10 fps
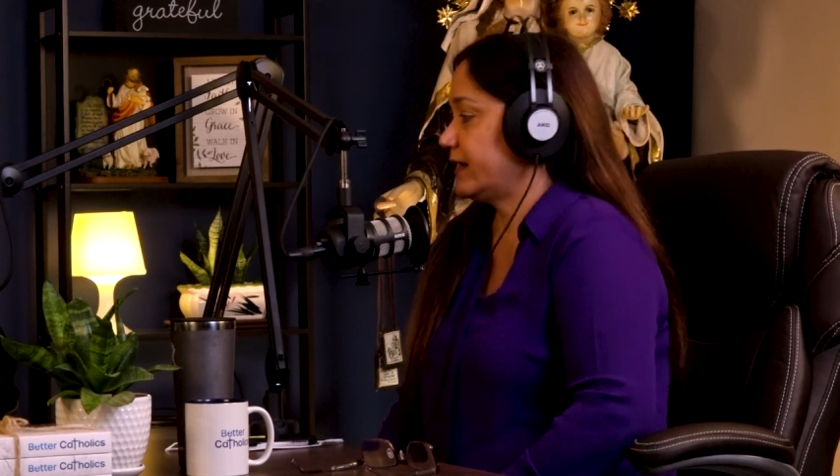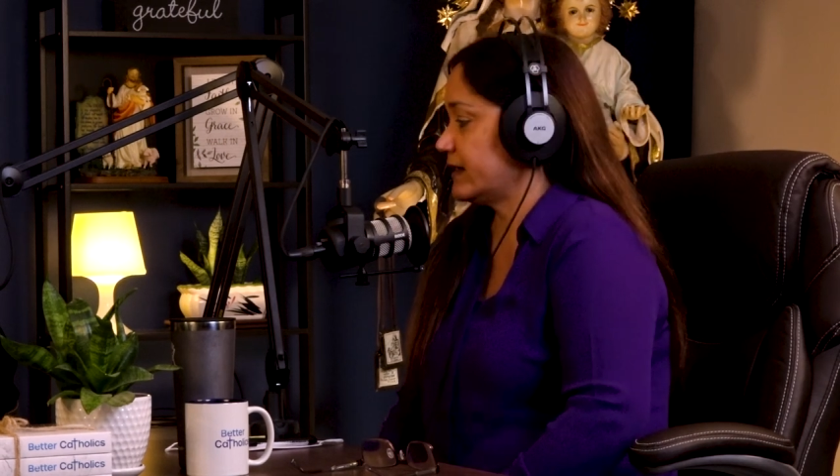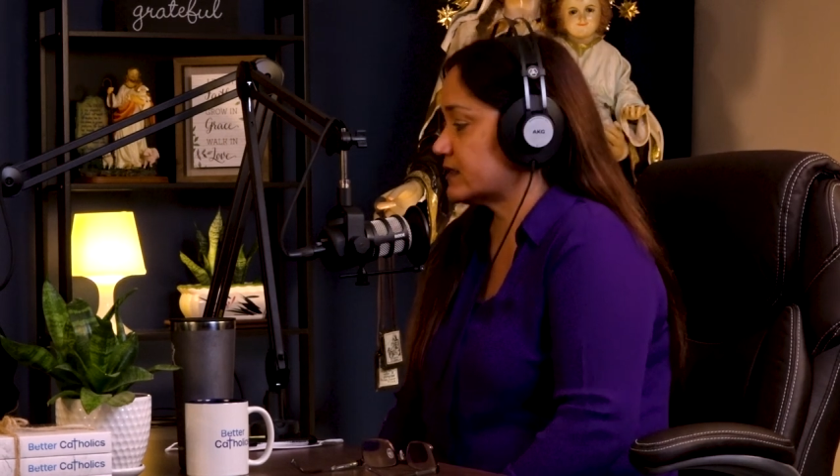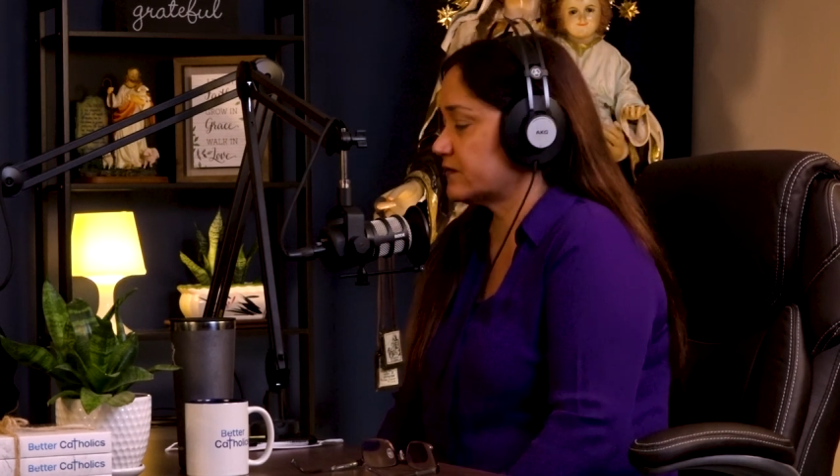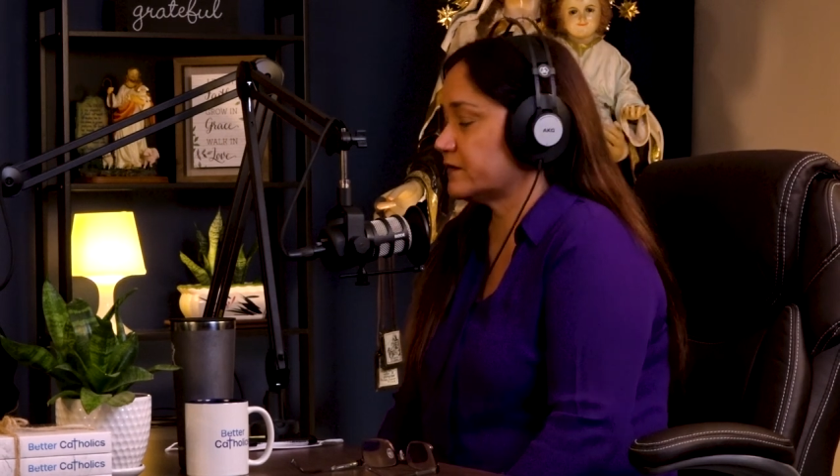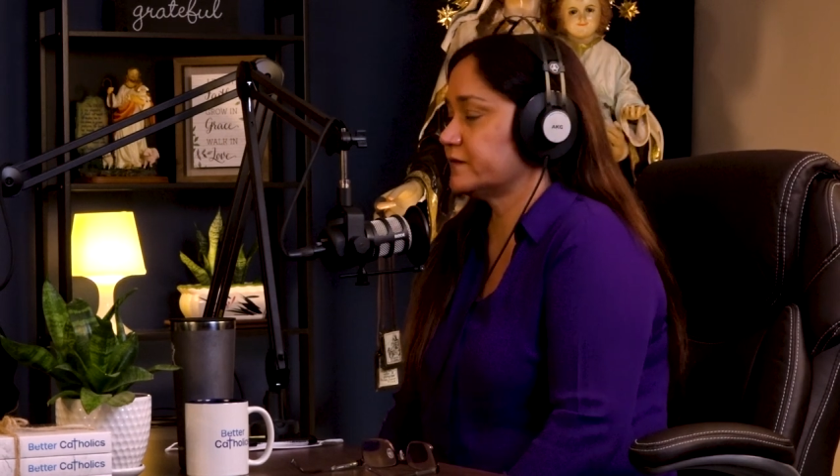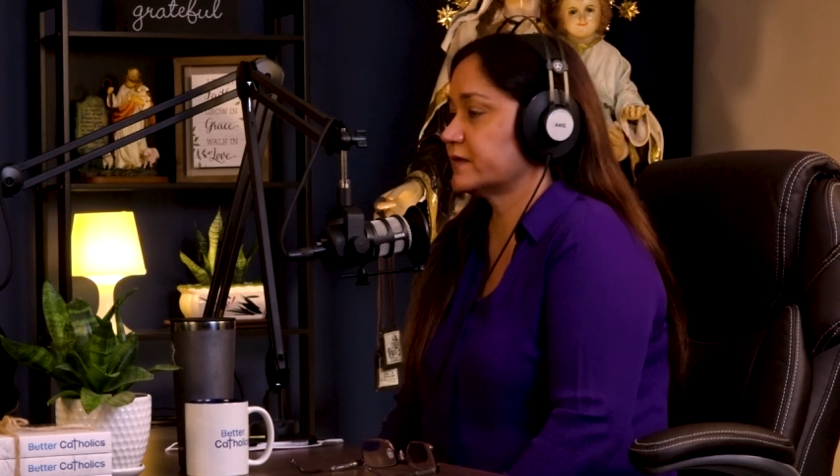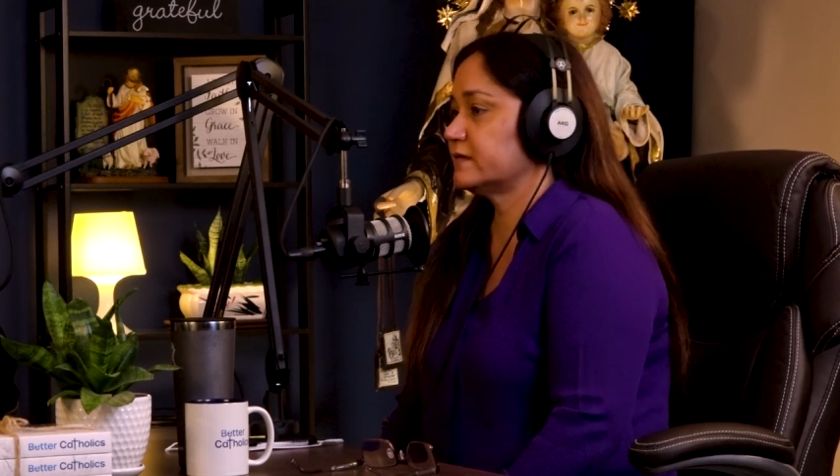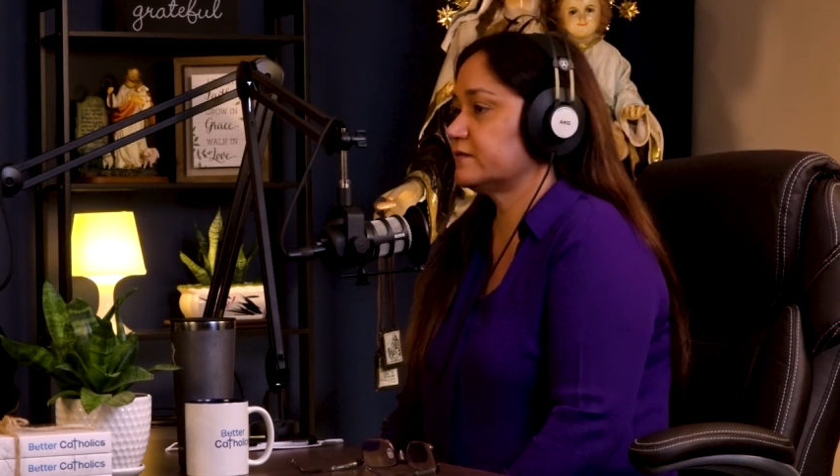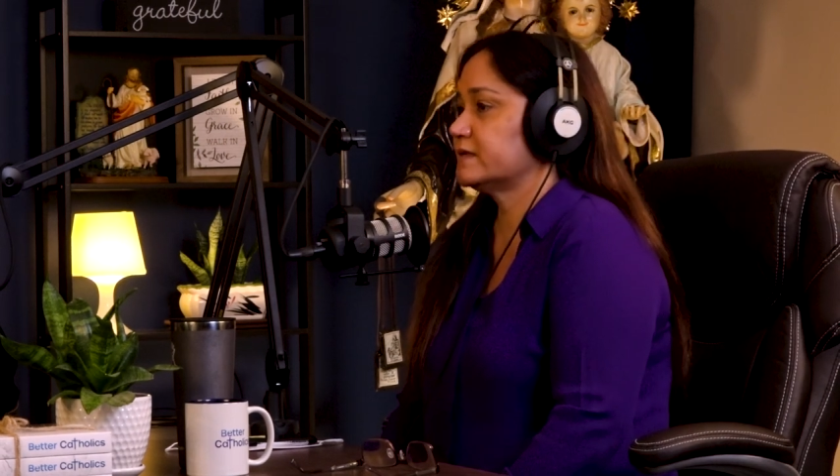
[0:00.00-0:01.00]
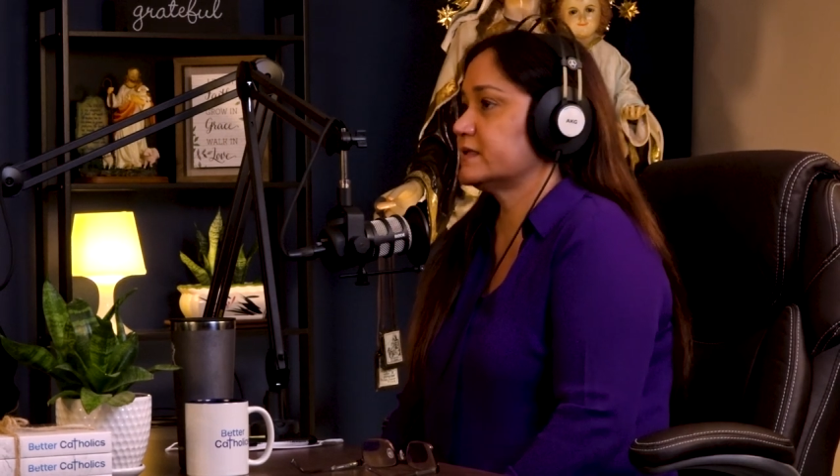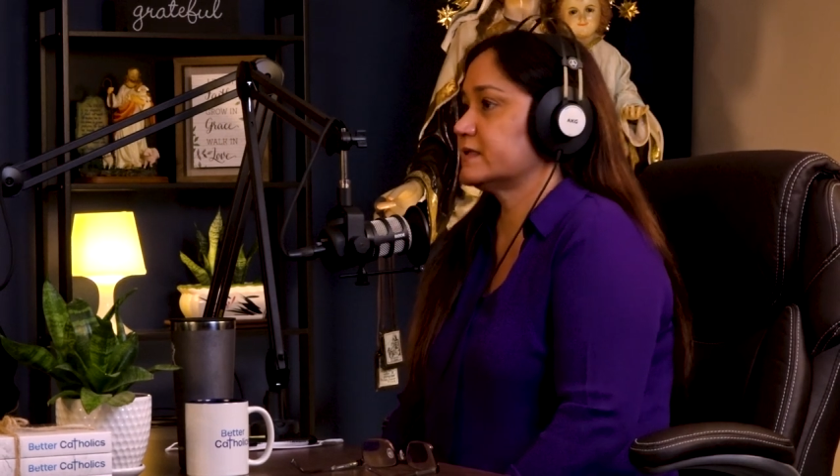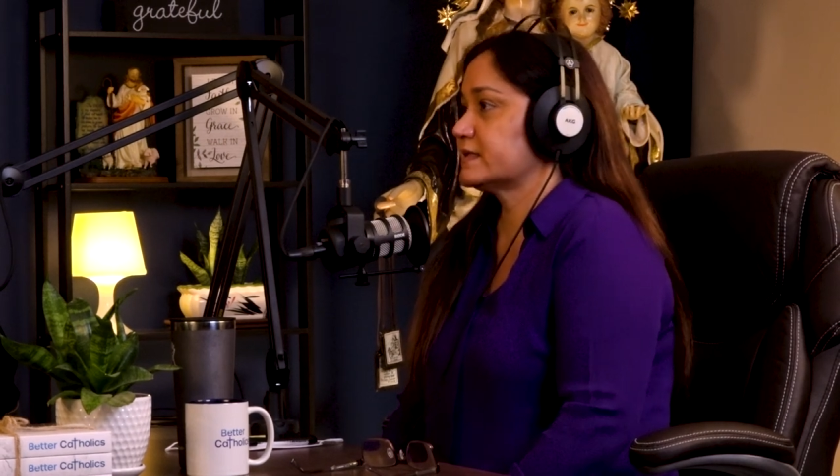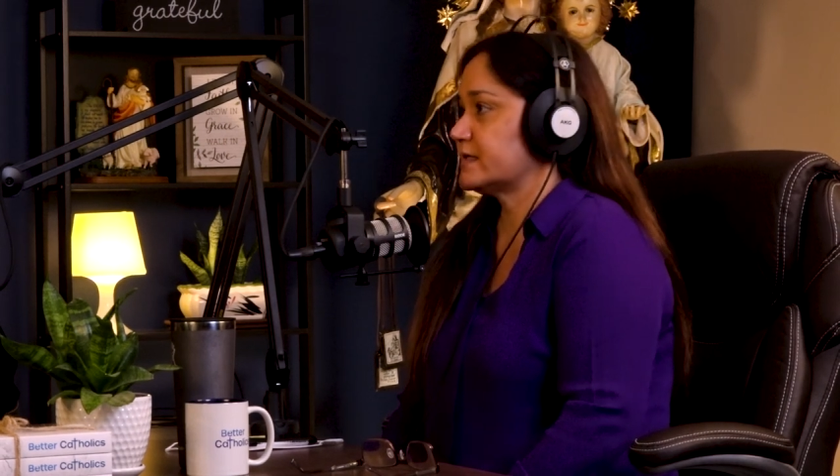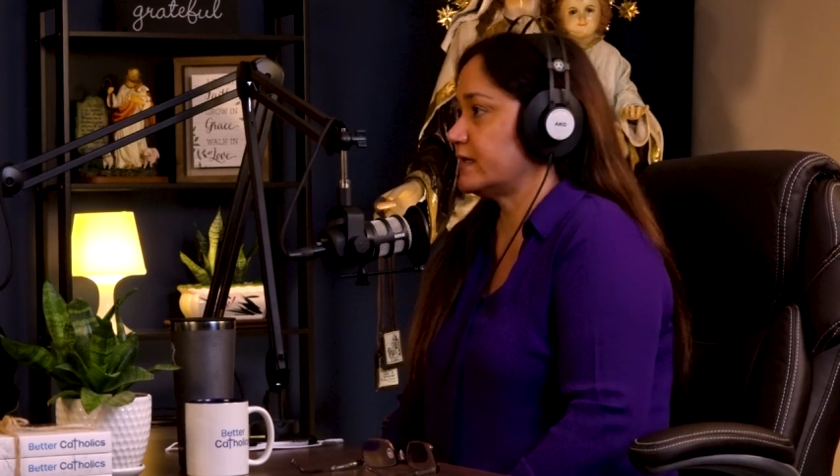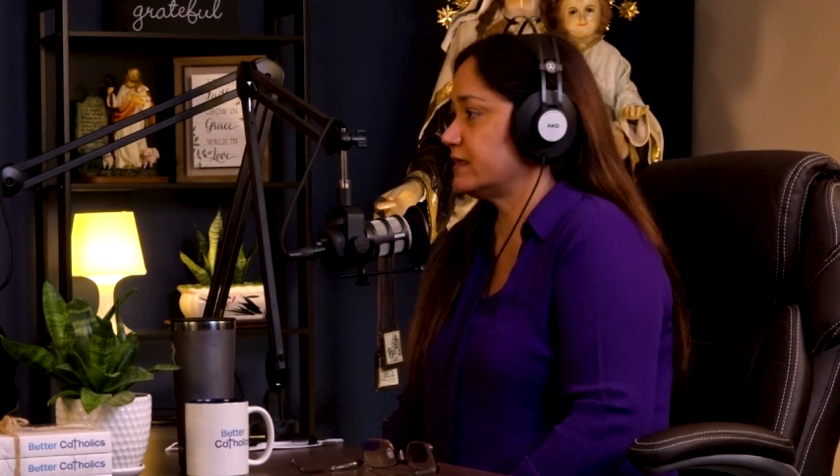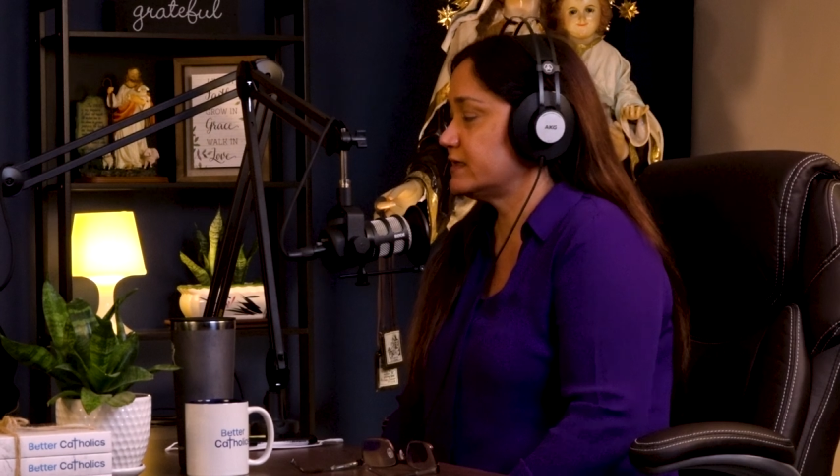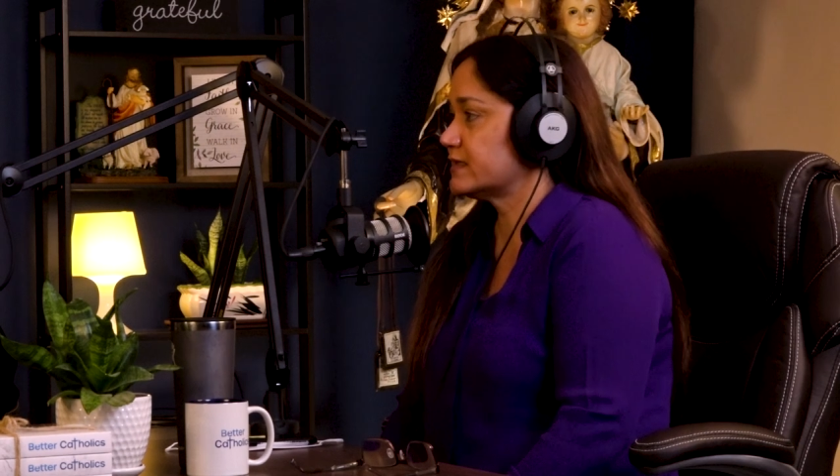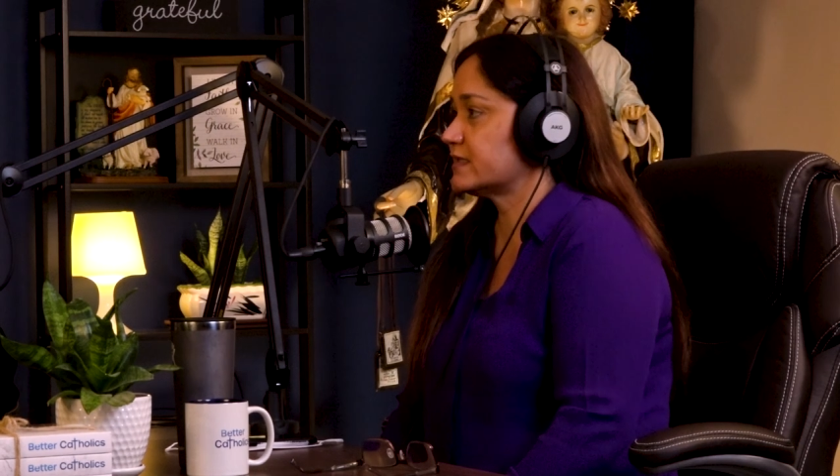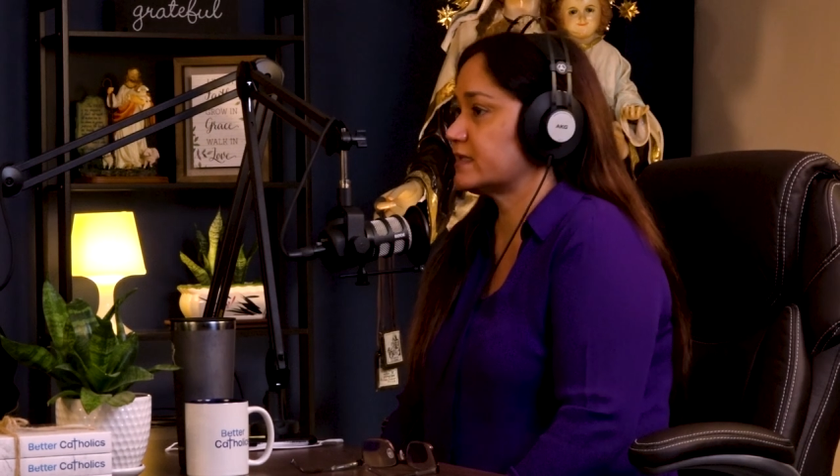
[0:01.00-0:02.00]
ask for forgiveness and
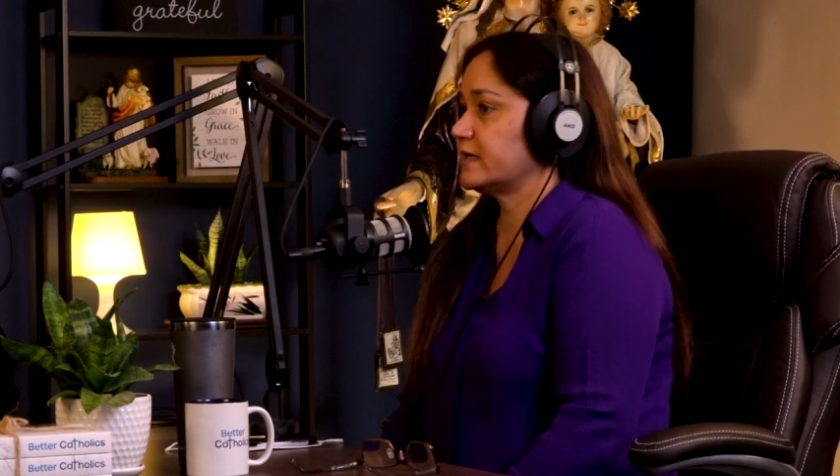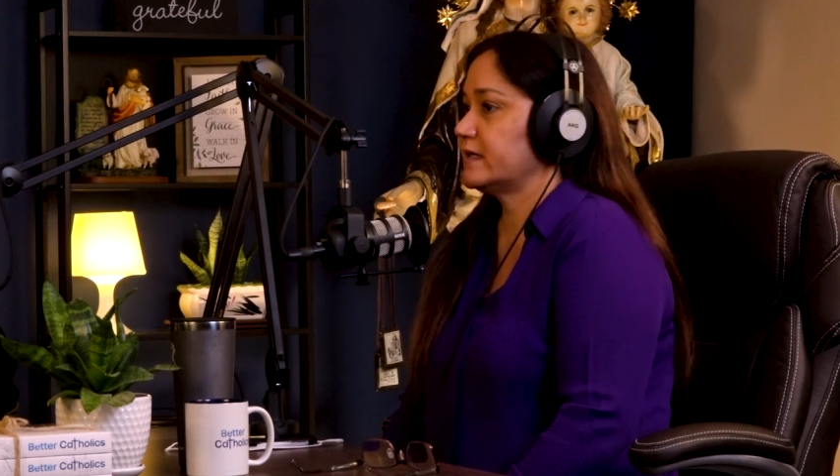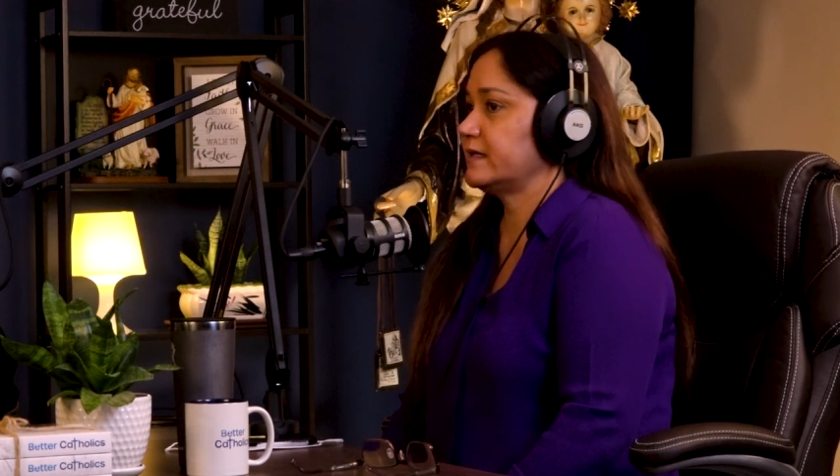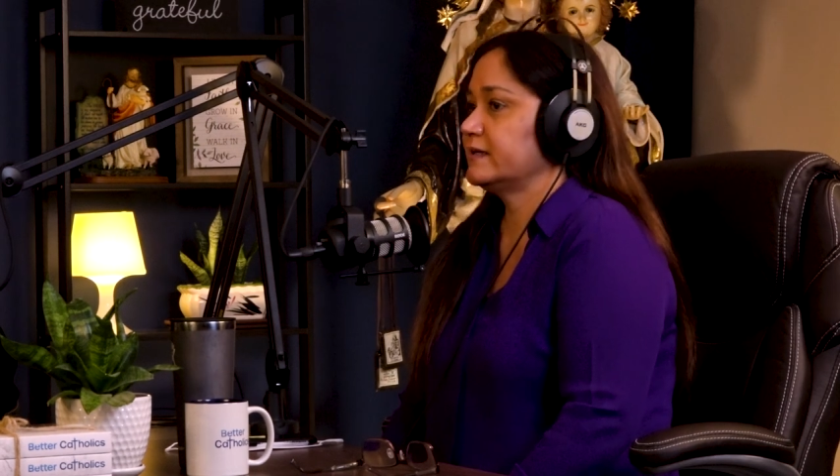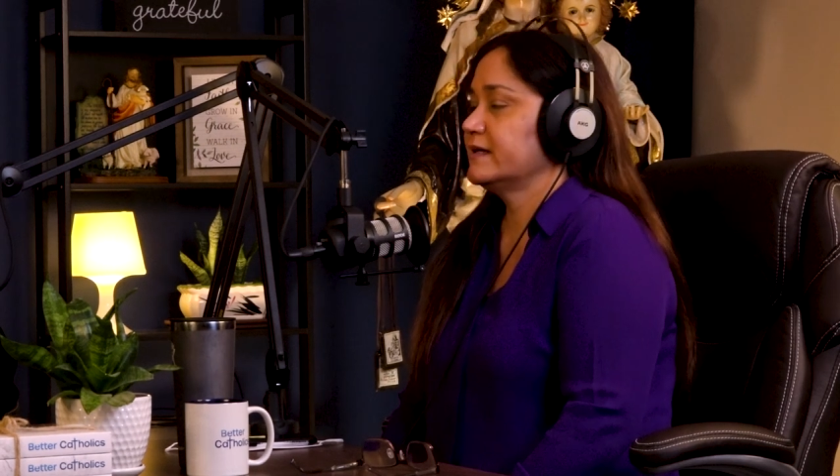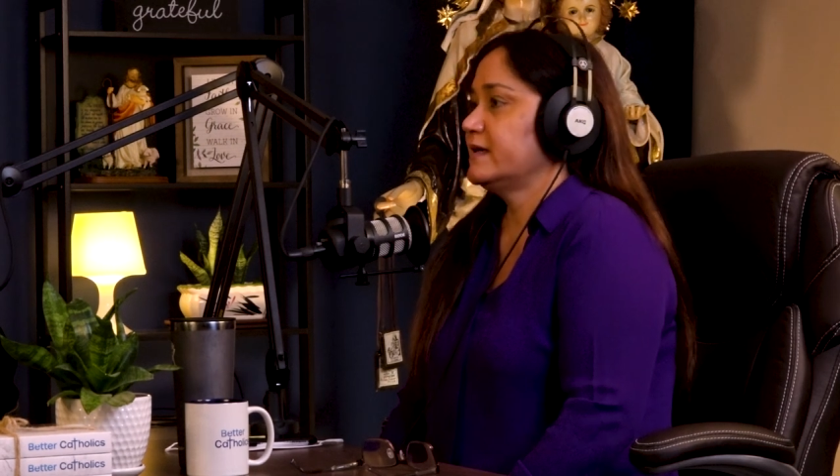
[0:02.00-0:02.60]
insight.